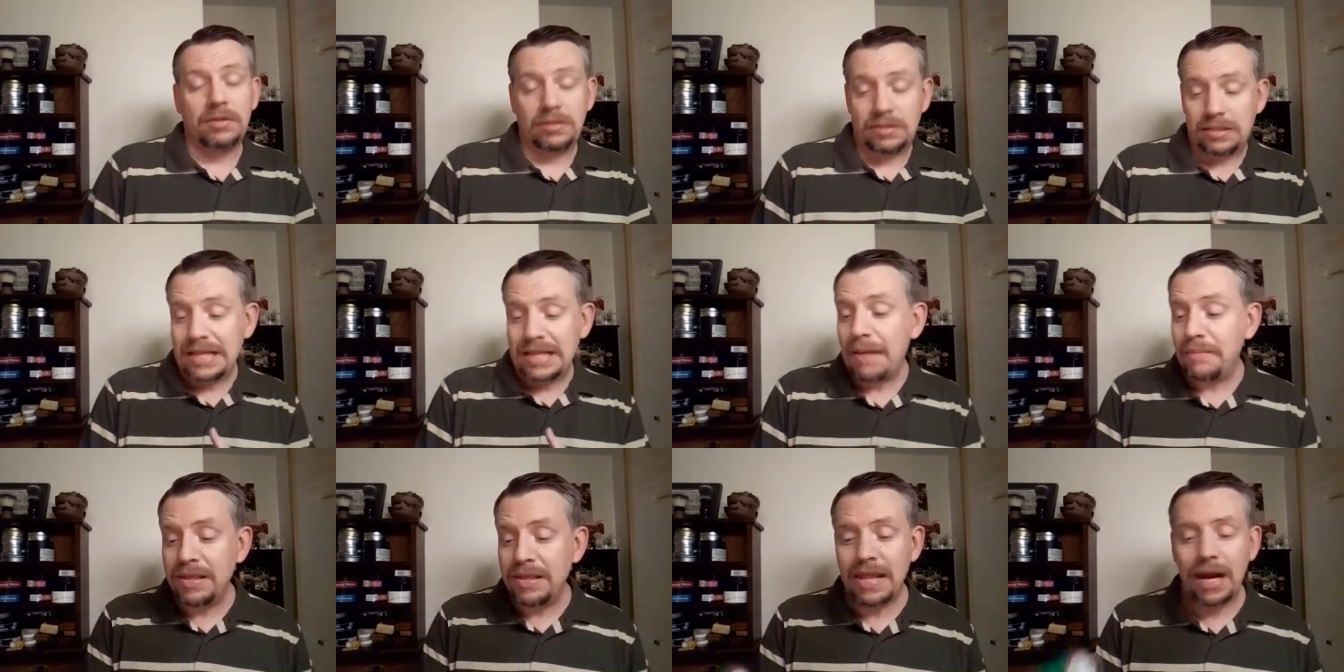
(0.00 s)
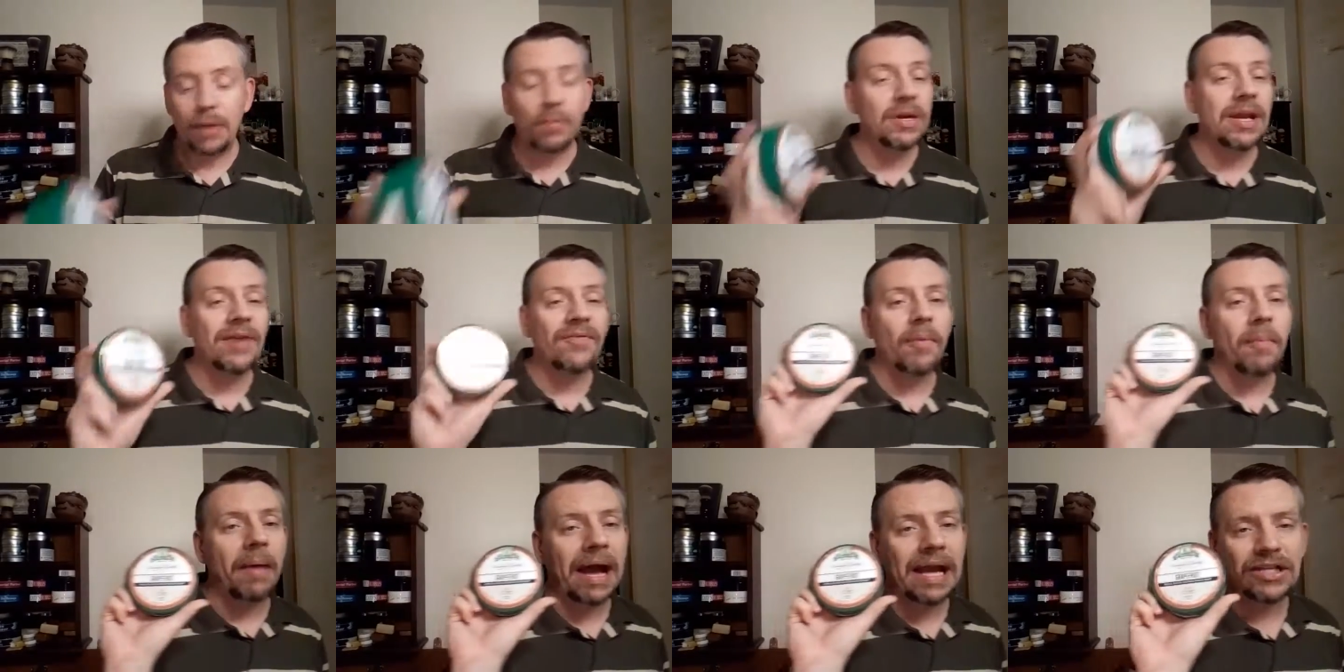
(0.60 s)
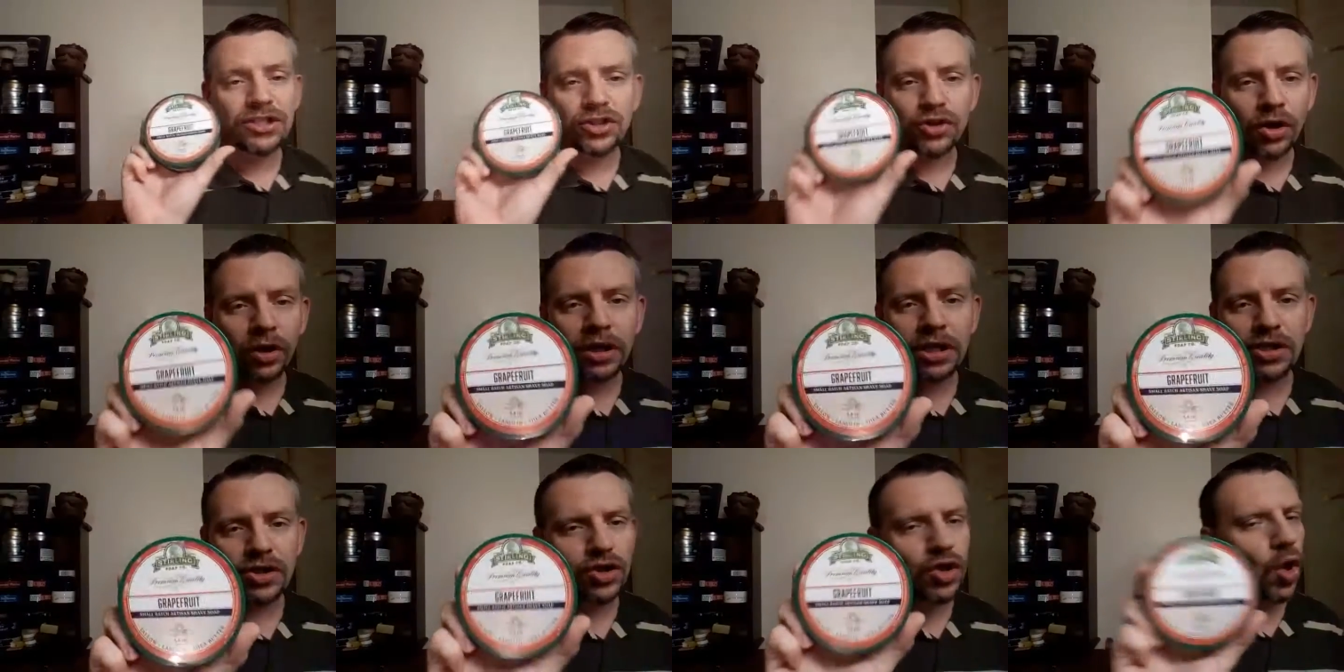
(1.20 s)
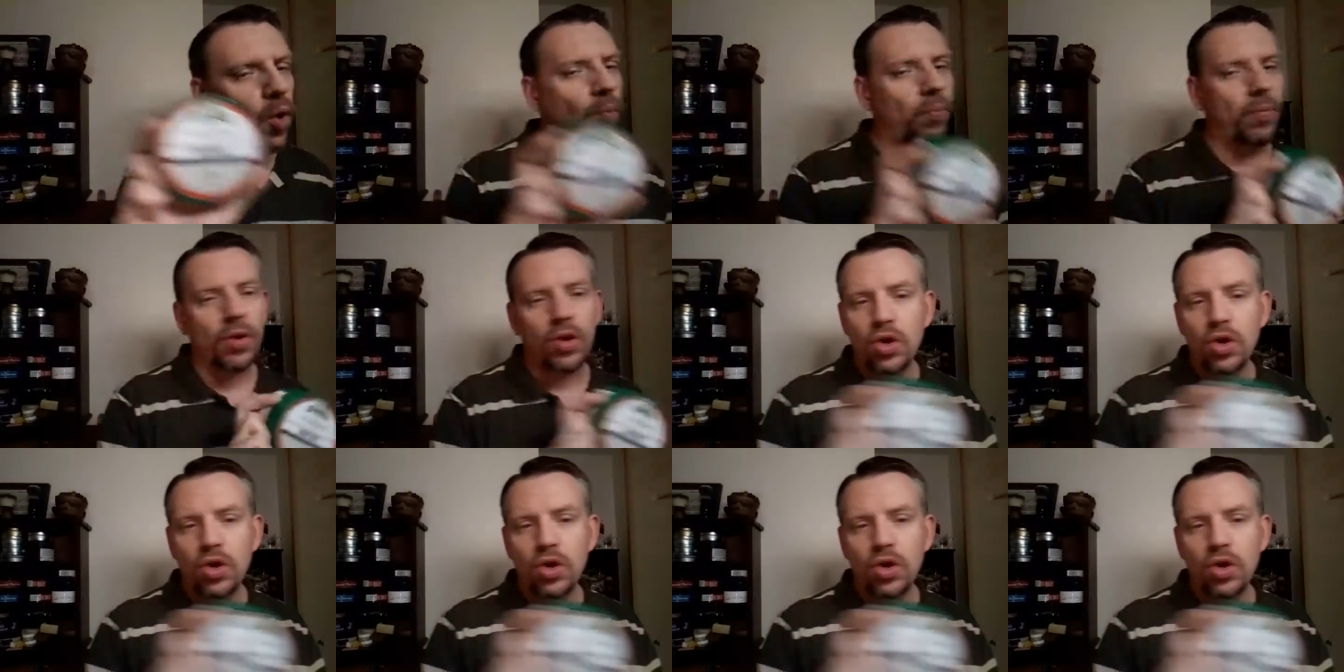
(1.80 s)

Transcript: does that mean that I would never buy a Stirling soap?